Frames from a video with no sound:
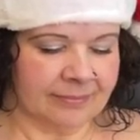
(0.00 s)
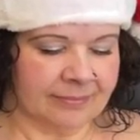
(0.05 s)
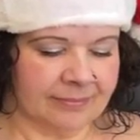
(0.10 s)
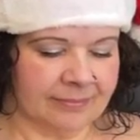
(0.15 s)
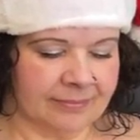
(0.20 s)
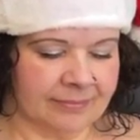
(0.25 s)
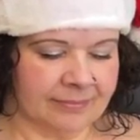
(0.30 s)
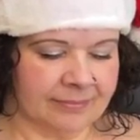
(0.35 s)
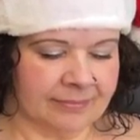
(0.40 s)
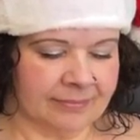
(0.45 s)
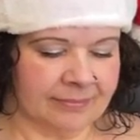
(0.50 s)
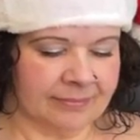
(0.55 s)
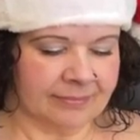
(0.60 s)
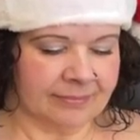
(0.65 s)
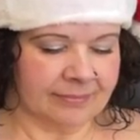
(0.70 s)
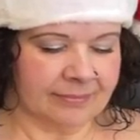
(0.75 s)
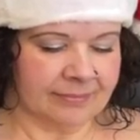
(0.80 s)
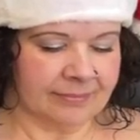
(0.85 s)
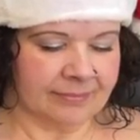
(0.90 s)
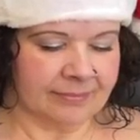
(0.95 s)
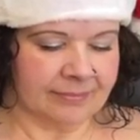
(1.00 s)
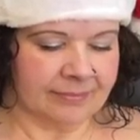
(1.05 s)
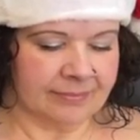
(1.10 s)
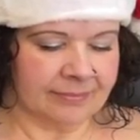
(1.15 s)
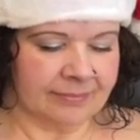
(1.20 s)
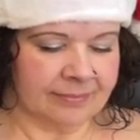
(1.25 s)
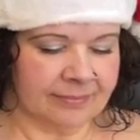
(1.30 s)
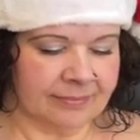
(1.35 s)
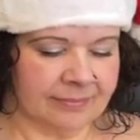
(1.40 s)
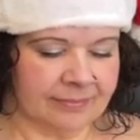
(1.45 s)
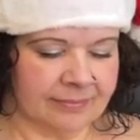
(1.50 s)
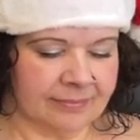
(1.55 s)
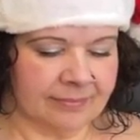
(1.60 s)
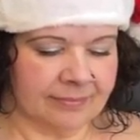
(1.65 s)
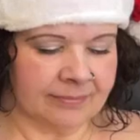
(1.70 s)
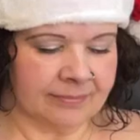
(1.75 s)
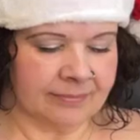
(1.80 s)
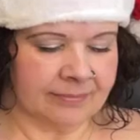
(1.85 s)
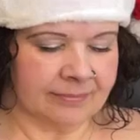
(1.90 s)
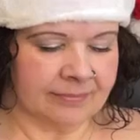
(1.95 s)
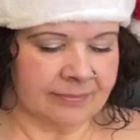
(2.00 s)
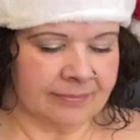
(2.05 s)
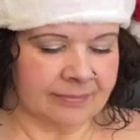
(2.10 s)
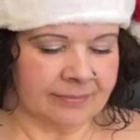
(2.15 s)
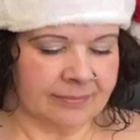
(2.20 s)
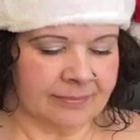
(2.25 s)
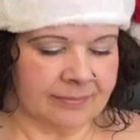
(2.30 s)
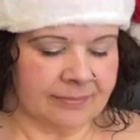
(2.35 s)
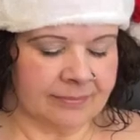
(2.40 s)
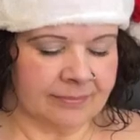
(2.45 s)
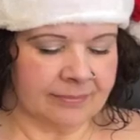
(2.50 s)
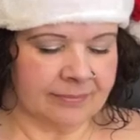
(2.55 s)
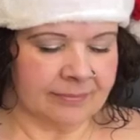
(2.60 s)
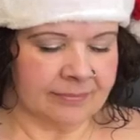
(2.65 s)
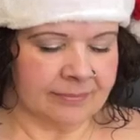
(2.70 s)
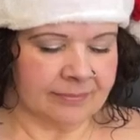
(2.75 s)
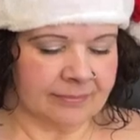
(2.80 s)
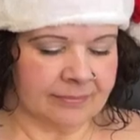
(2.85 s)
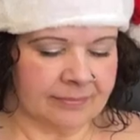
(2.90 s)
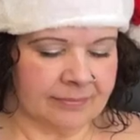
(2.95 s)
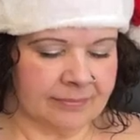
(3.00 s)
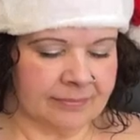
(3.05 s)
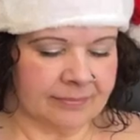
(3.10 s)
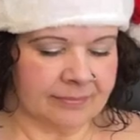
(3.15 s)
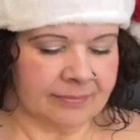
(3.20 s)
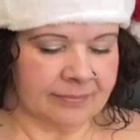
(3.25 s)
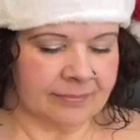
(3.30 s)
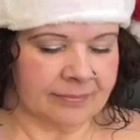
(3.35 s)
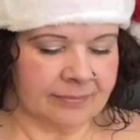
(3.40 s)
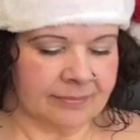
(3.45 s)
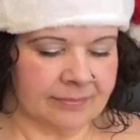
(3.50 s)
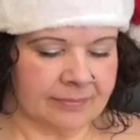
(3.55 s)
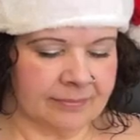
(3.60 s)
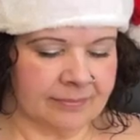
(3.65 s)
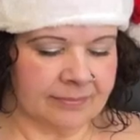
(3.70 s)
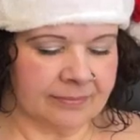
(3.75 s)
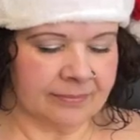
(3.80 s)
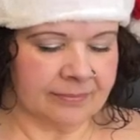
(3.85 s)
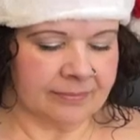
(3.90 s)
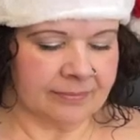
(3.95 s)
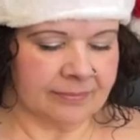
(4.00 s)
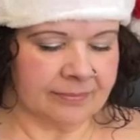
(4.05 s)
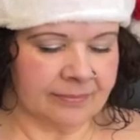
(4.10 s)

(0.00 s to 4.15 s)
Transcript: (silent)